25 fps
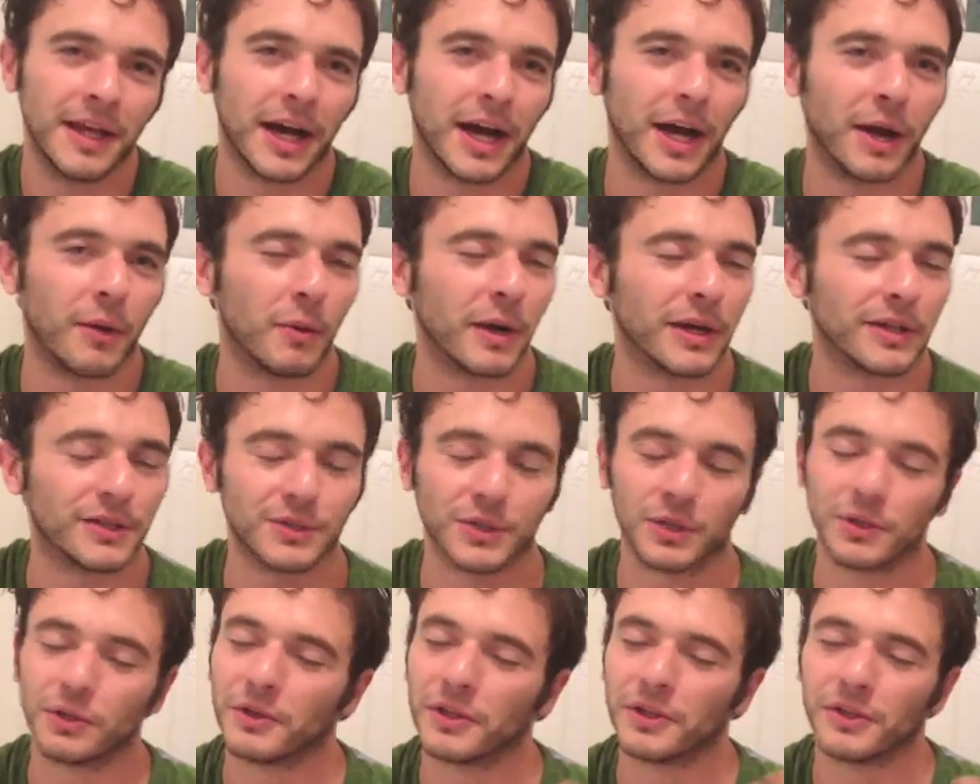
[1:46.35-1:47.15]
I watch
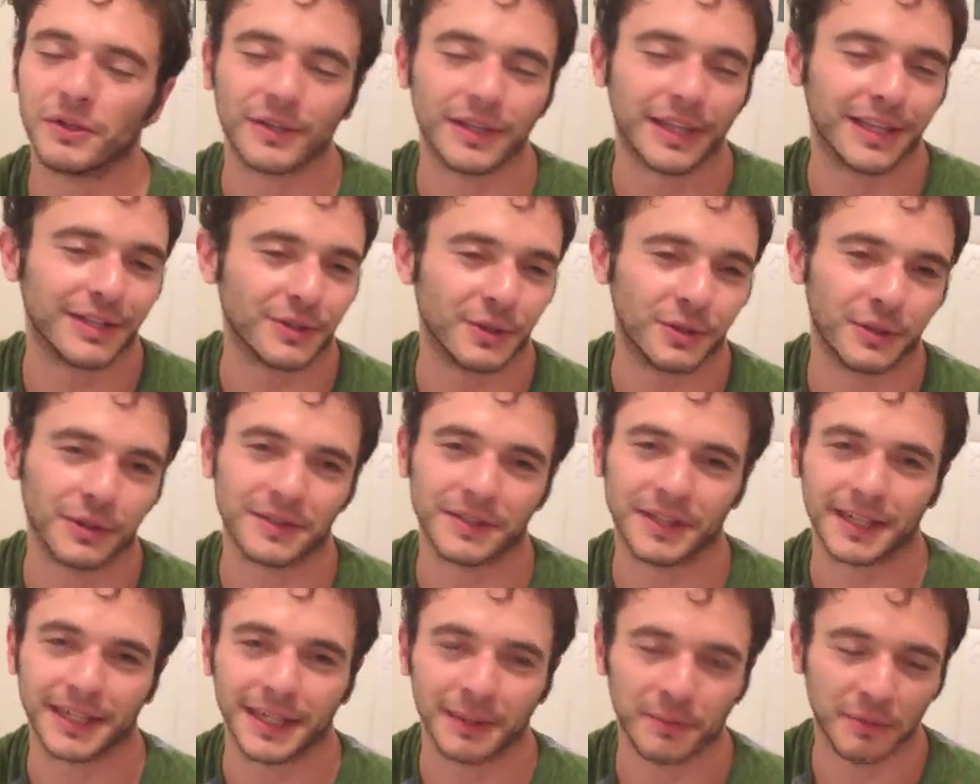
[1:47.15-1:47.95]
So You Think You Dance all
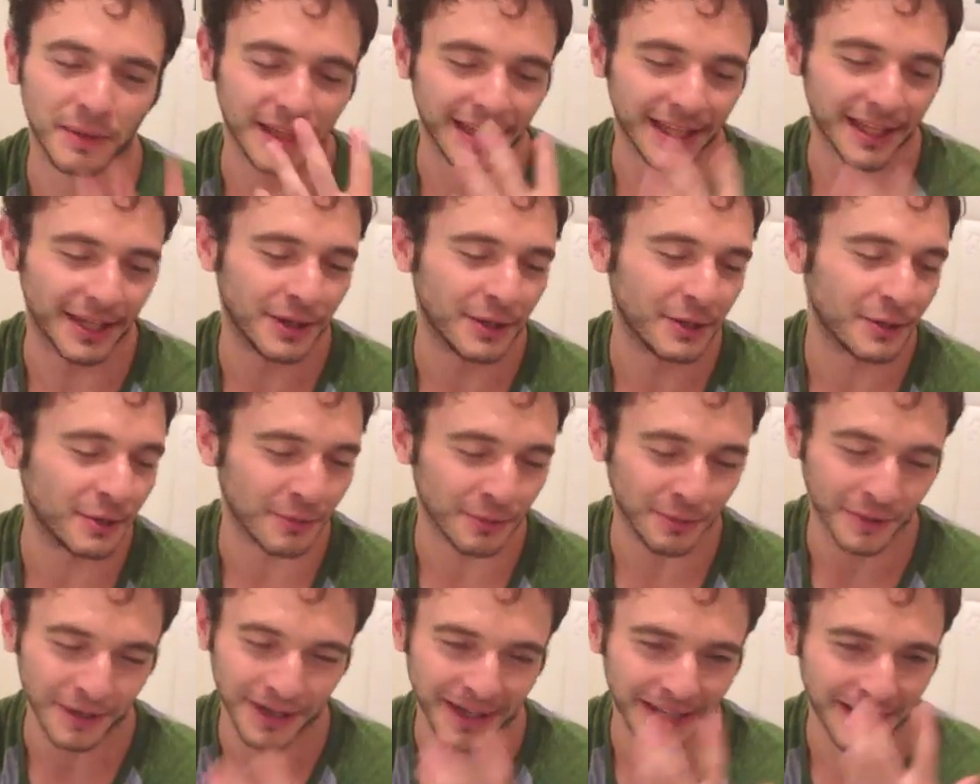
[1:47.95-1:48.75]
the time and like
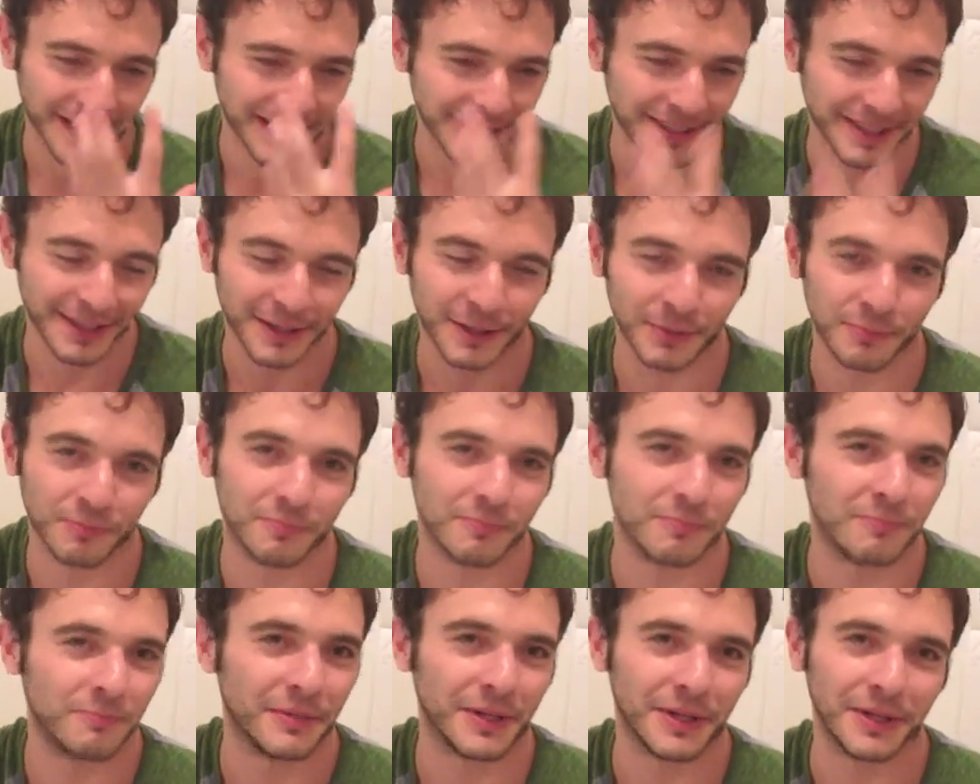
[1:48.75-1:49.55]
cry like
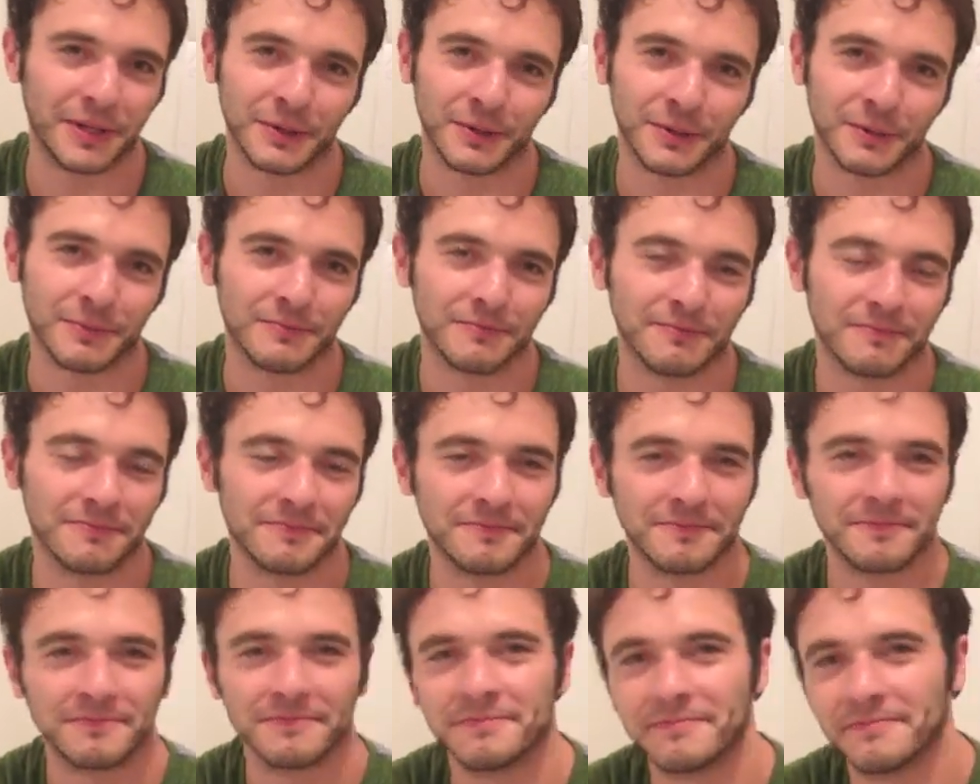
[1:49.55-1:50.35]
a little
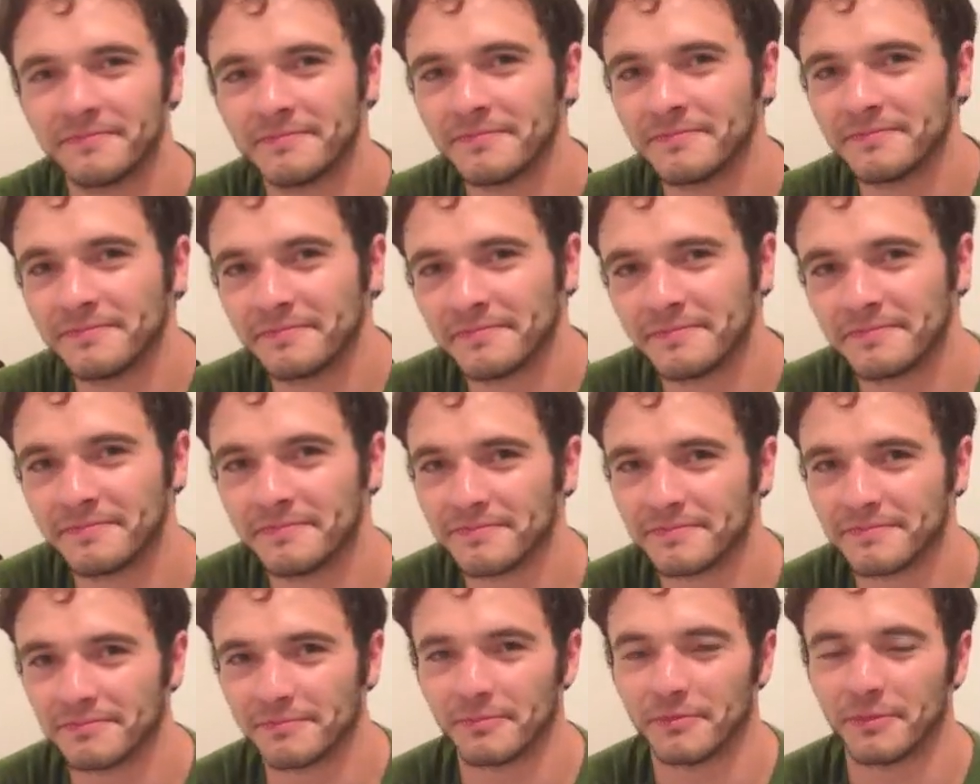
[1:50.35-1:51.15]

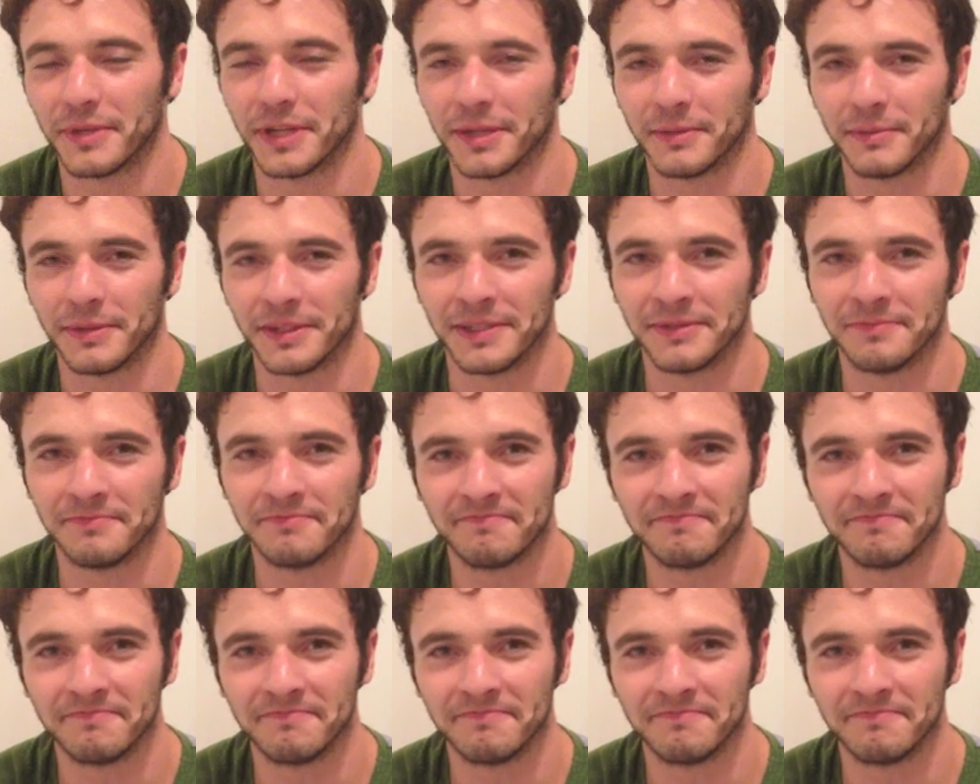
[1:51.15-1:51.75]
baby.